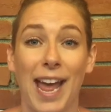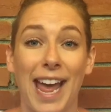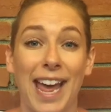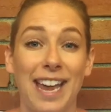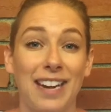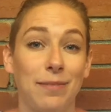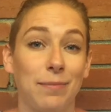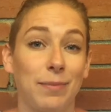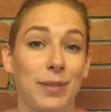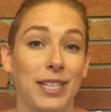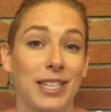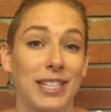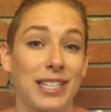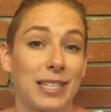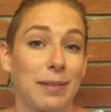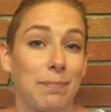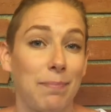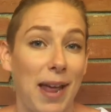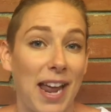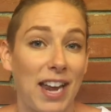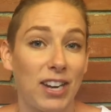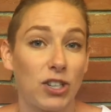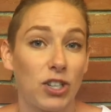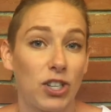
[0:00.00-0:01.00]
atoms are
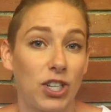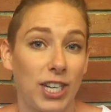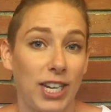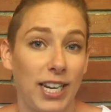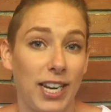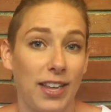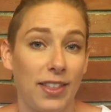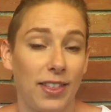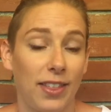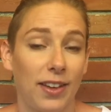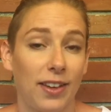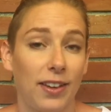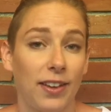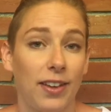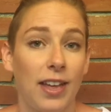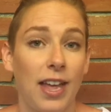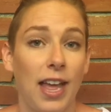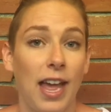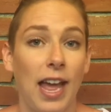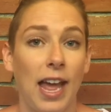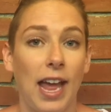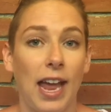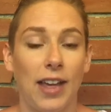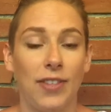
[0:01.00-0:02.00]
smashed together
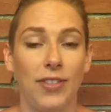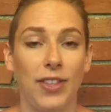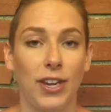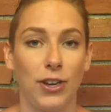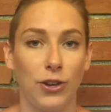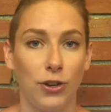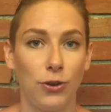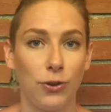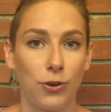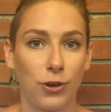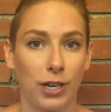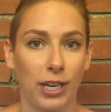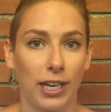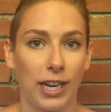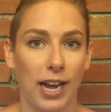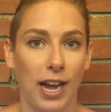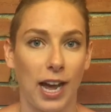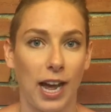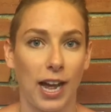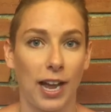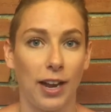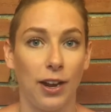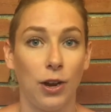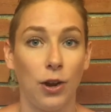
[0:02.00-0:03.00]
and their
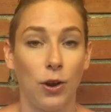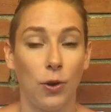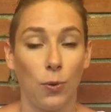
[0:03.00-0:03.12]
nuclei,